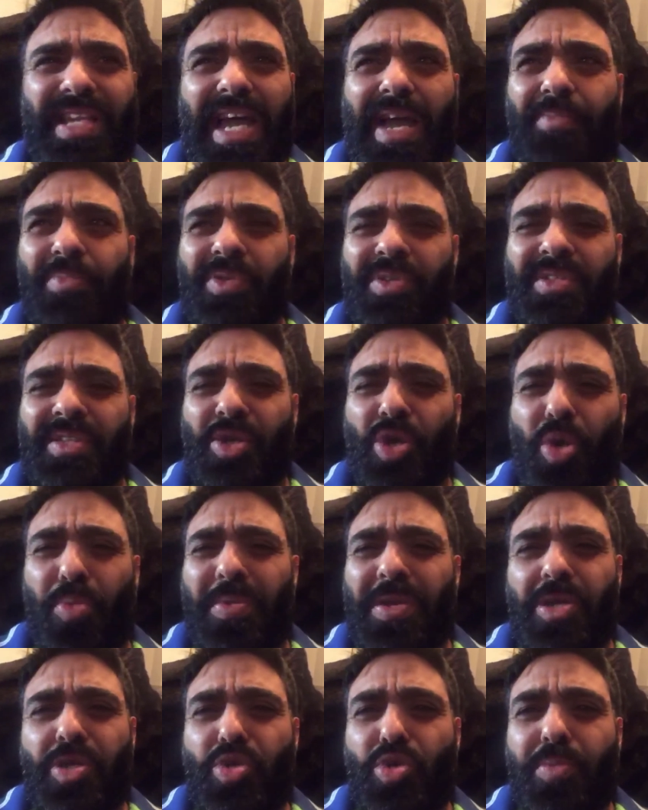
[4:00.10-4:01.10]
cameras and
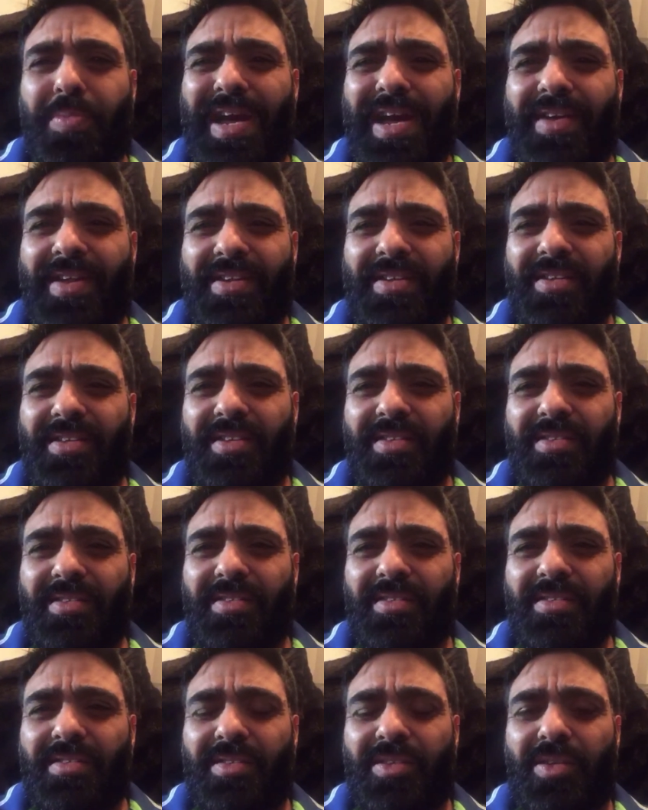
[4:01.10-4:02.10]
nobody knew about it,
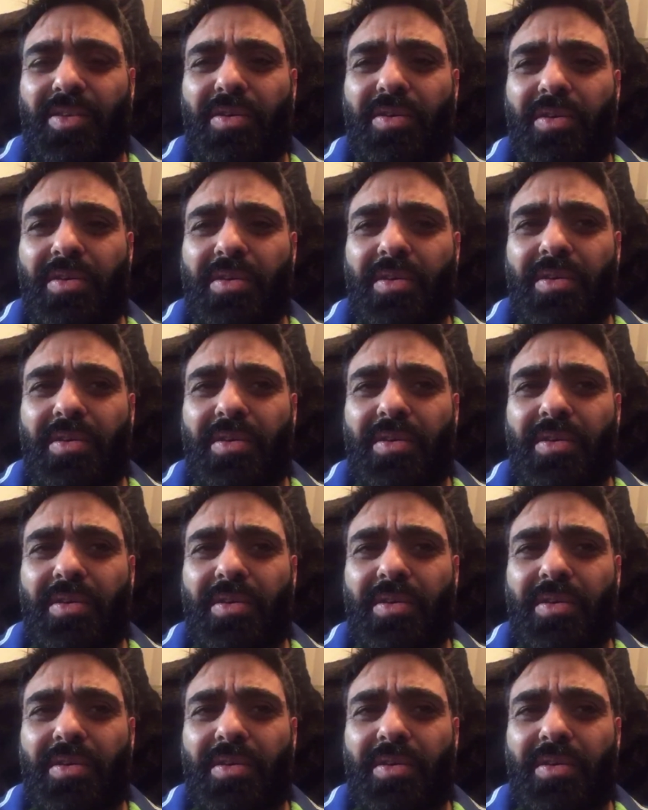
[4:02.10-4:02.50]
you know?